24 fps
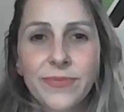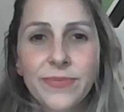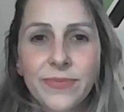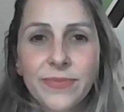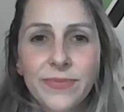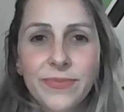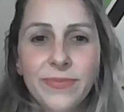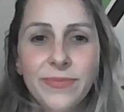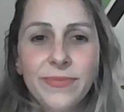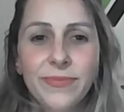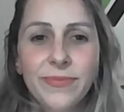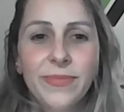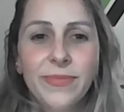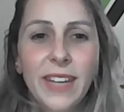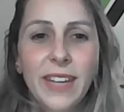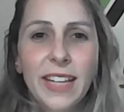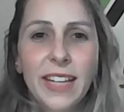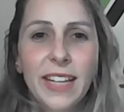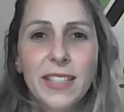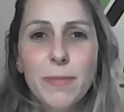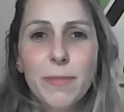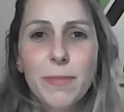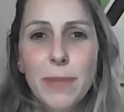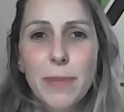
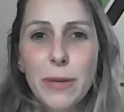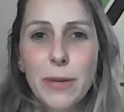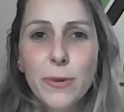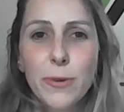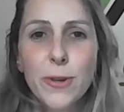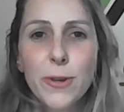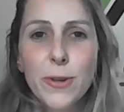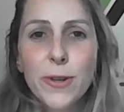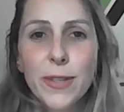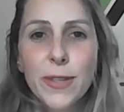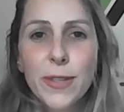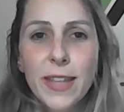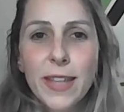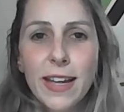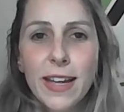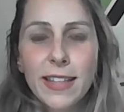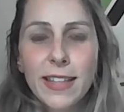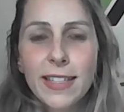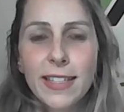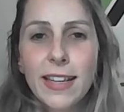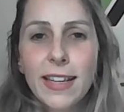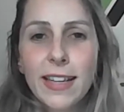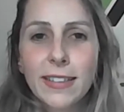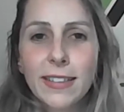And to build on
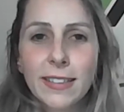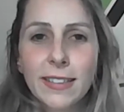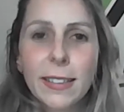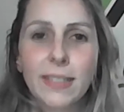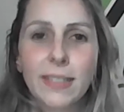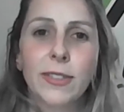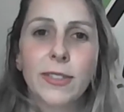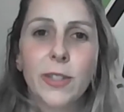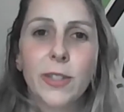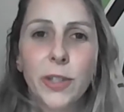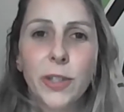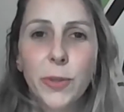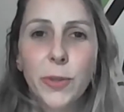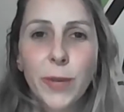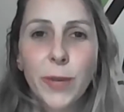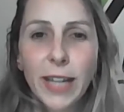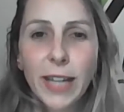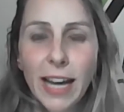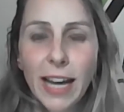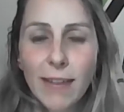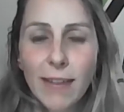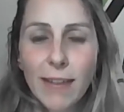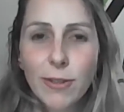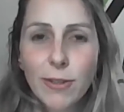that, Saxon, too,
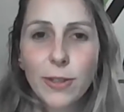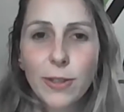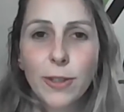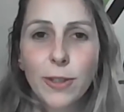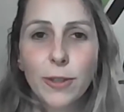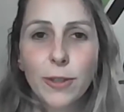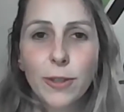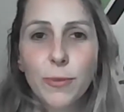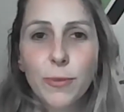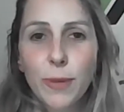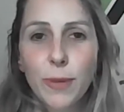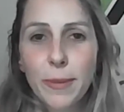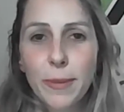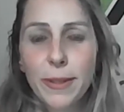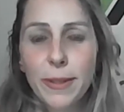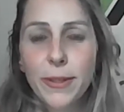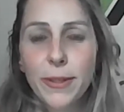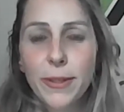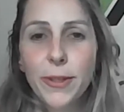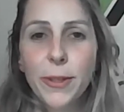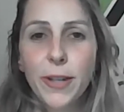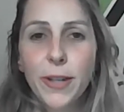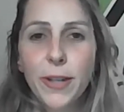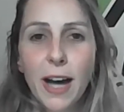we have a lot of
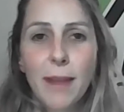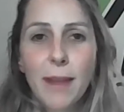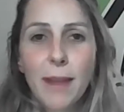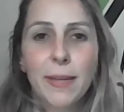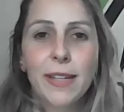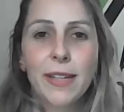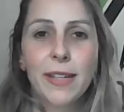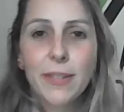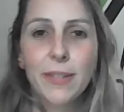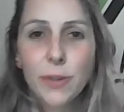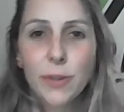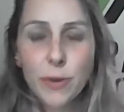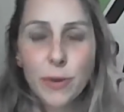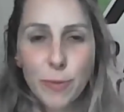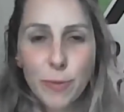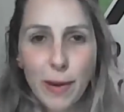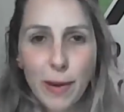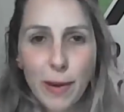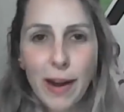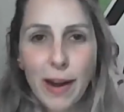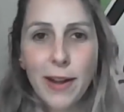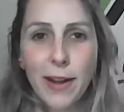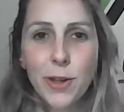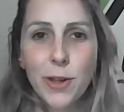women who come into
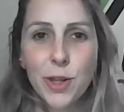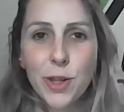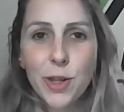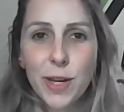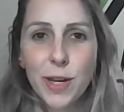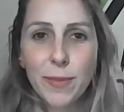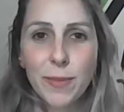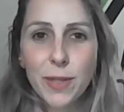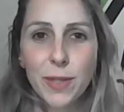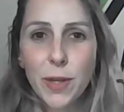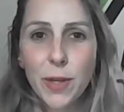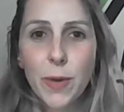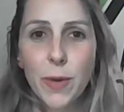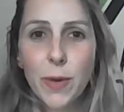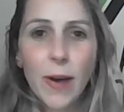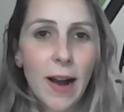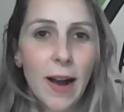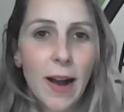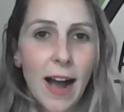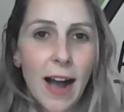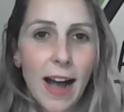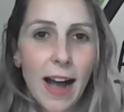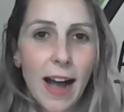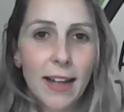apprenticeships who
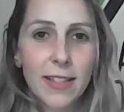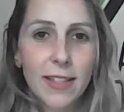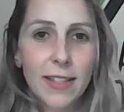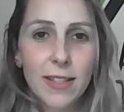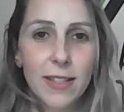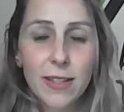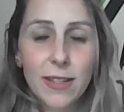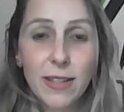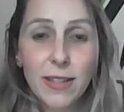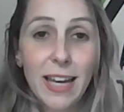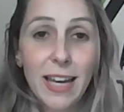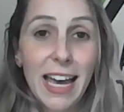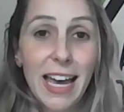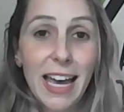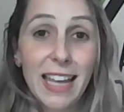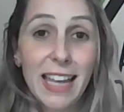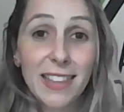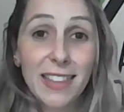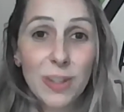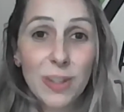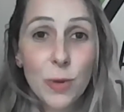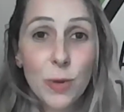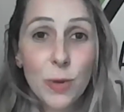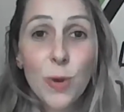are
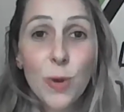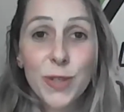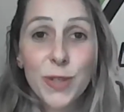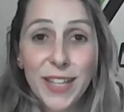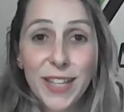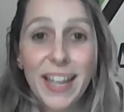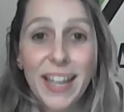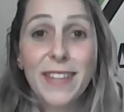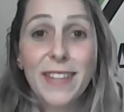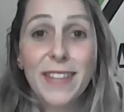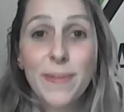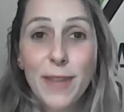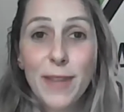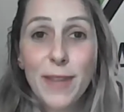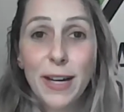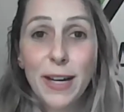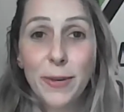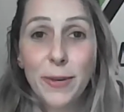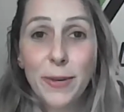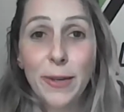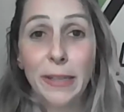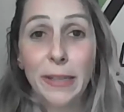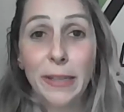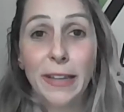towards the end of their
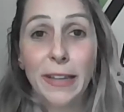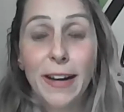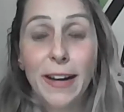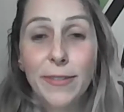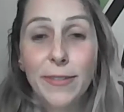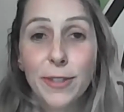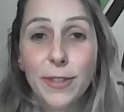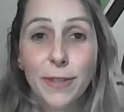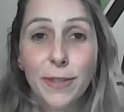career life.